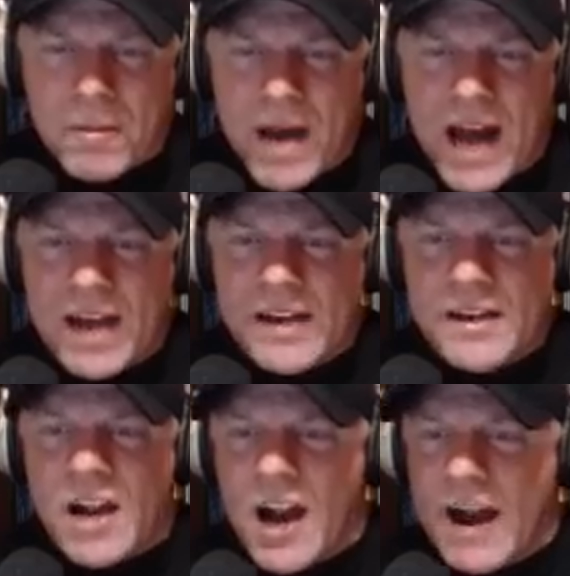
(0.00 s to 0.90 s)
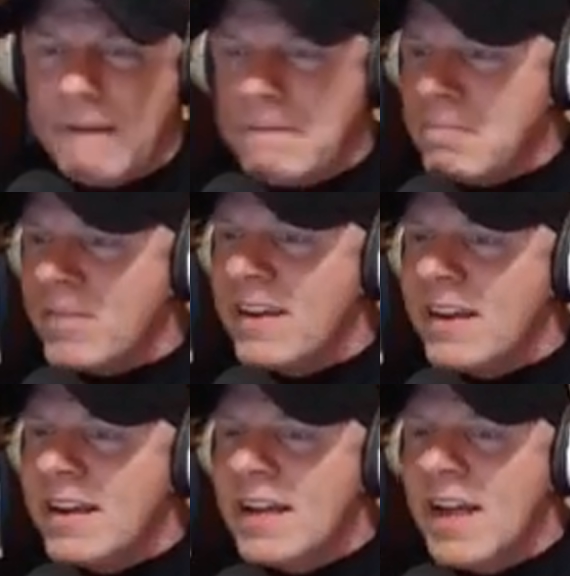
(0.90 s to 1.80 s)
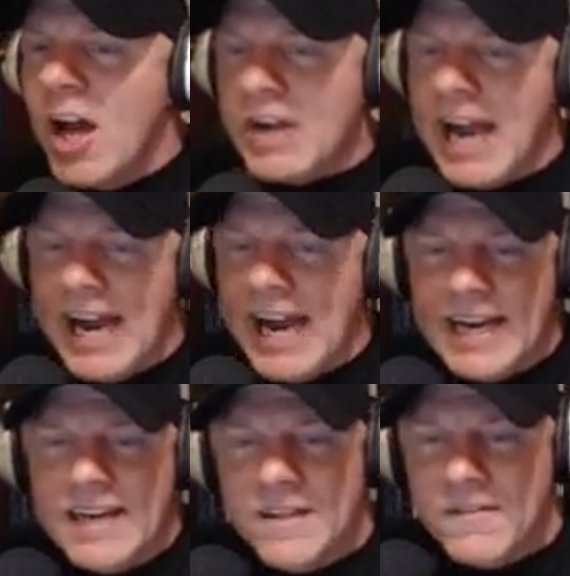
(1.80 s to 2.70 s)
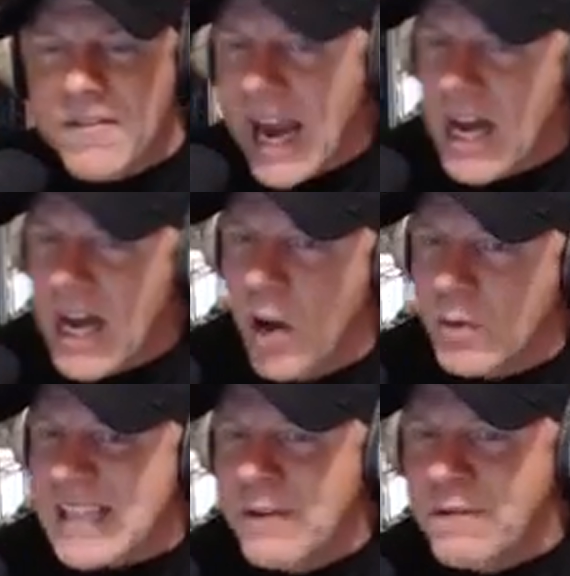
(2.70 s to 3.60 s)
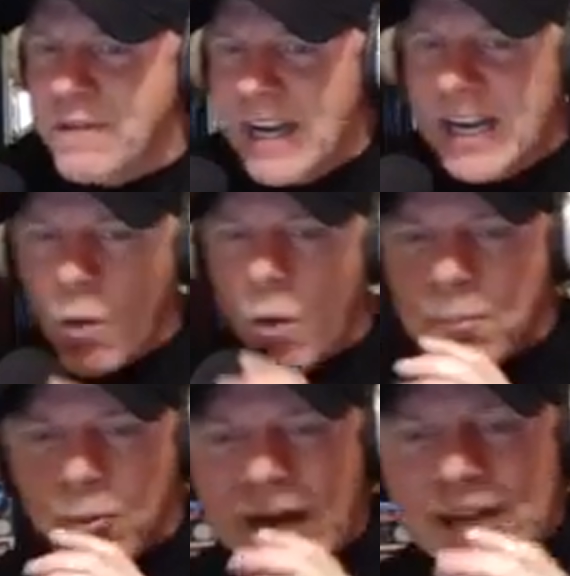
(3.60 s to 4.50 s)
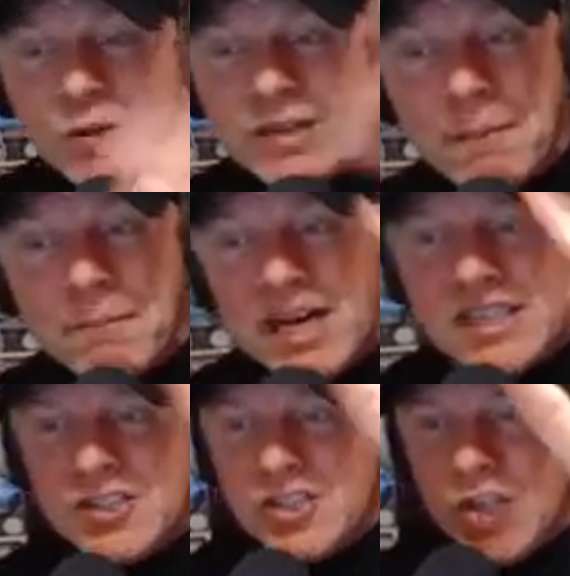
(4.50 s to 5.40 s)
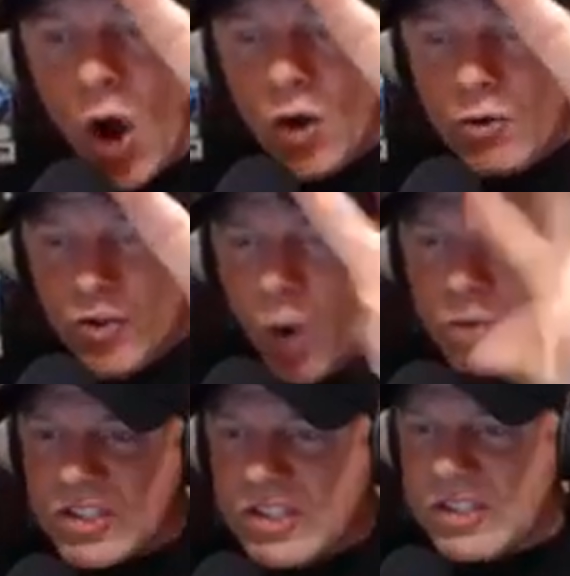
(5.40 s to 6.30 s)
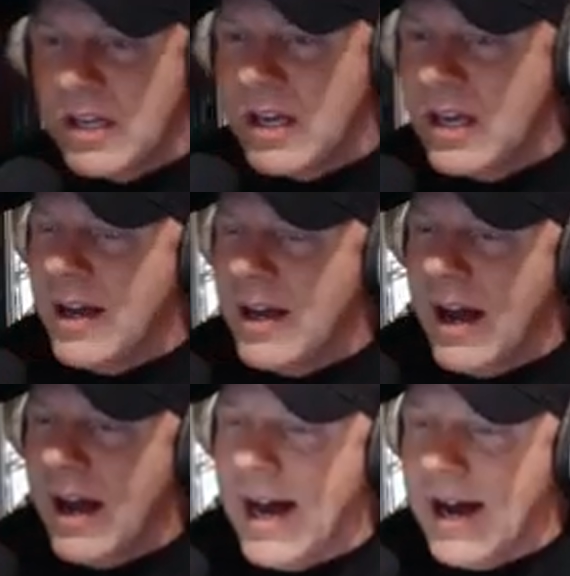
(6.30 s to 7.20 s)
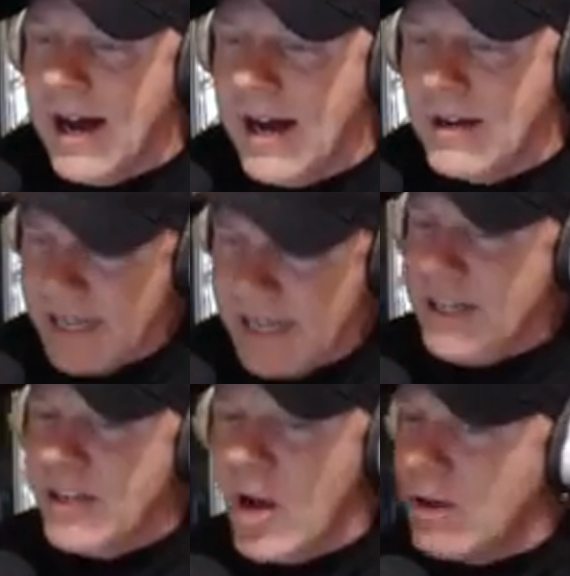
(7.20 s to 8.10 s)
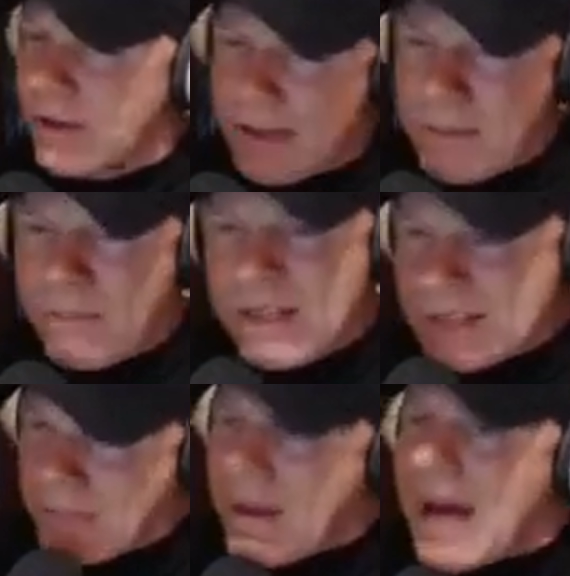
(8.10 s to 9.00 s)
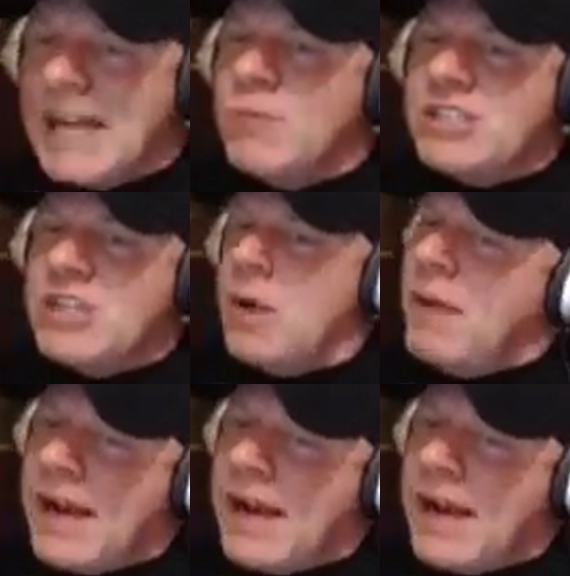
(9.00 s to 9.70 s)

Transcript: mine. All right. Okay. Thanos, Infinity War Prelude number dos. Yeah, you know, this is a bilingual show, man.